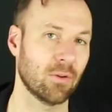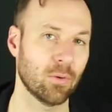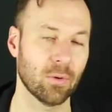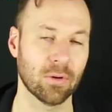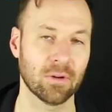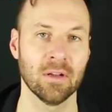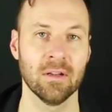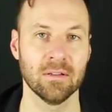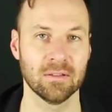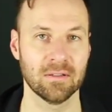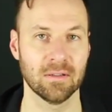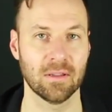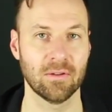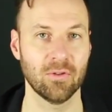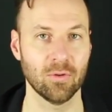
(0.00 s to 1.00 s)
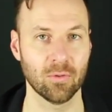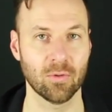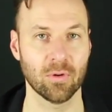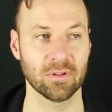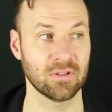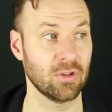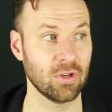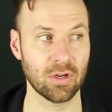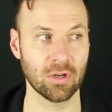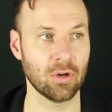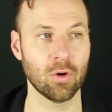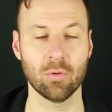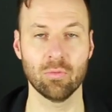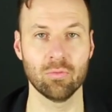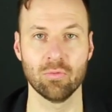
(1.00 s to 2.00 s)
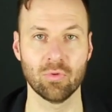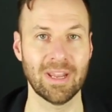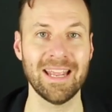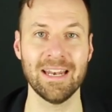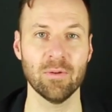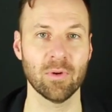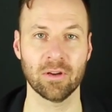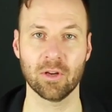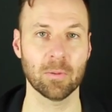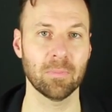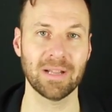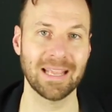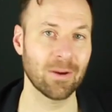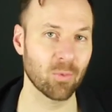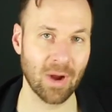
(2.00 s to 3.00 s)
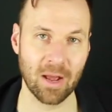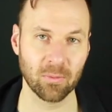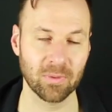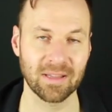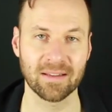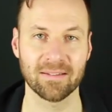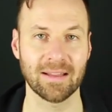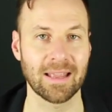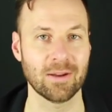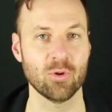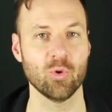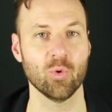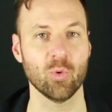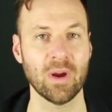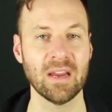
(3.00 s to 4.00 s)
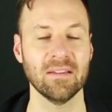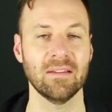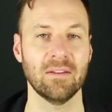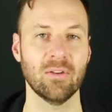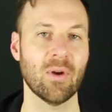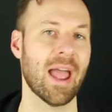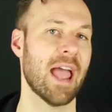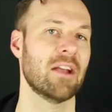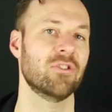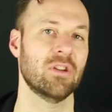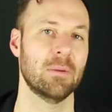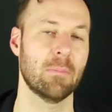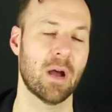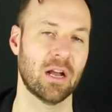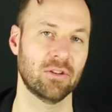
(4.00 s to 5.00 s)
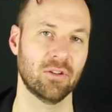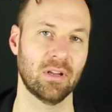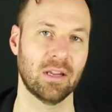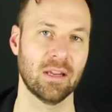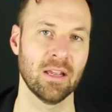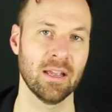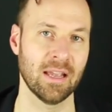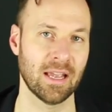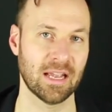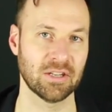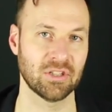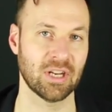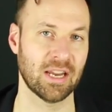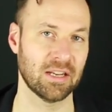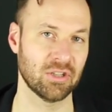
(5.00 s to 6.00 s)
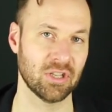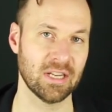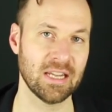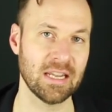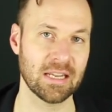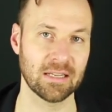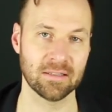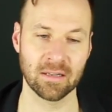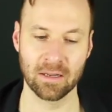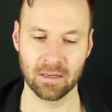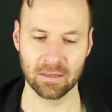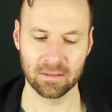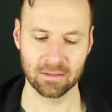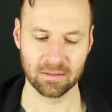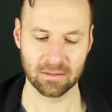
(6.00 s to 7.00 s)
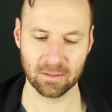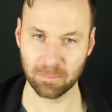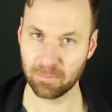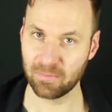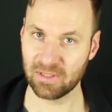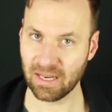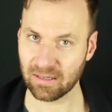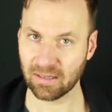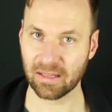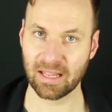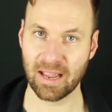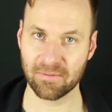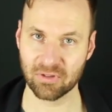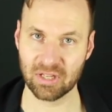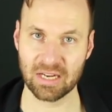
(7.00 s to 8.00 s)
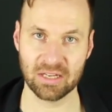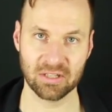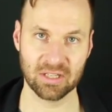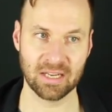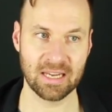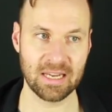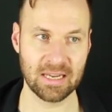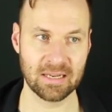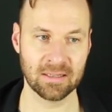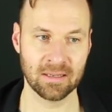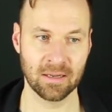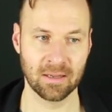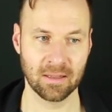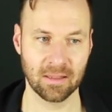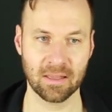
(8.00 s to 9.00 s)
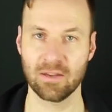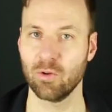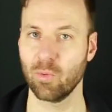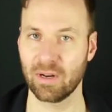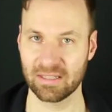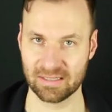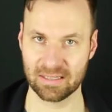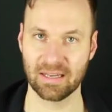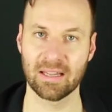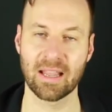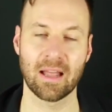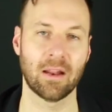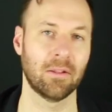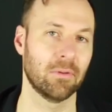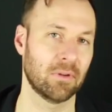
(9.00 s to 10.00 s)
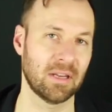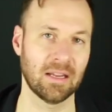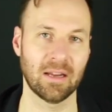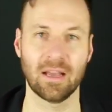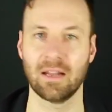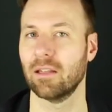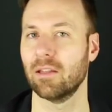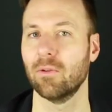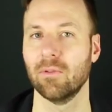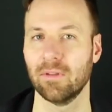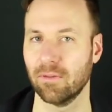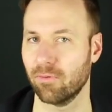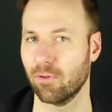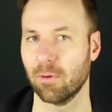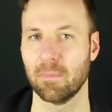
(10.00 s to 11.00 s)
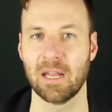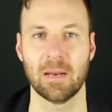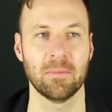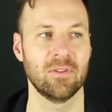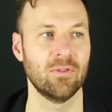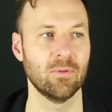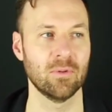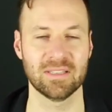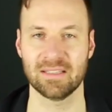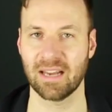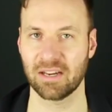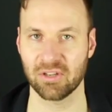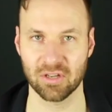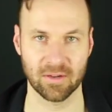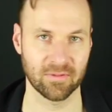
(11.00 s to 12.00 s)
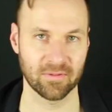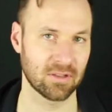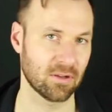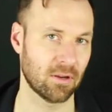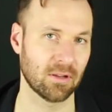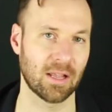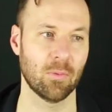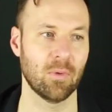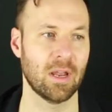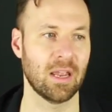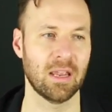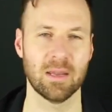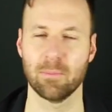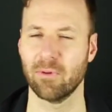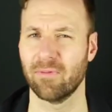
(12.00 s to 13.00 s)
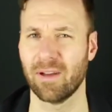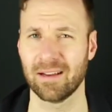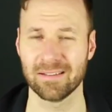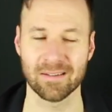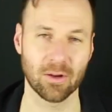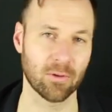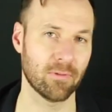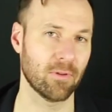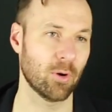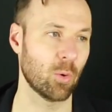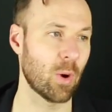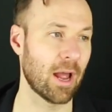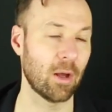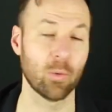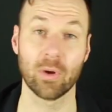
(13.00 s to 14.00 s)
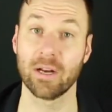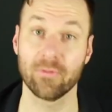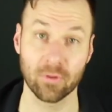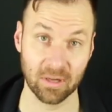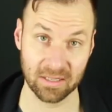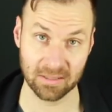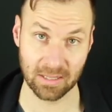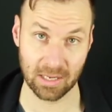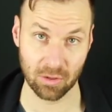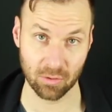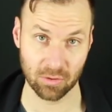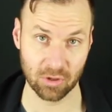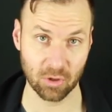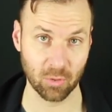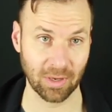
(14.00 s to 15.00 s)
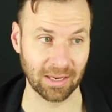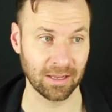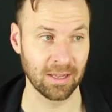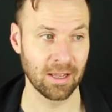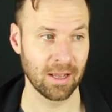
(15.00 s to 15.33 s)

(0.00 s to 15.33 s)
chord to the 2 chord. So you can go anywhere. You can play around with this like crazy to actually modulate and change keys. To technically have changed keys, then you want to sit in that other key, kind of use it for a minute, do a section of a song that way, improvise there for a while, whatever it is that you're doing,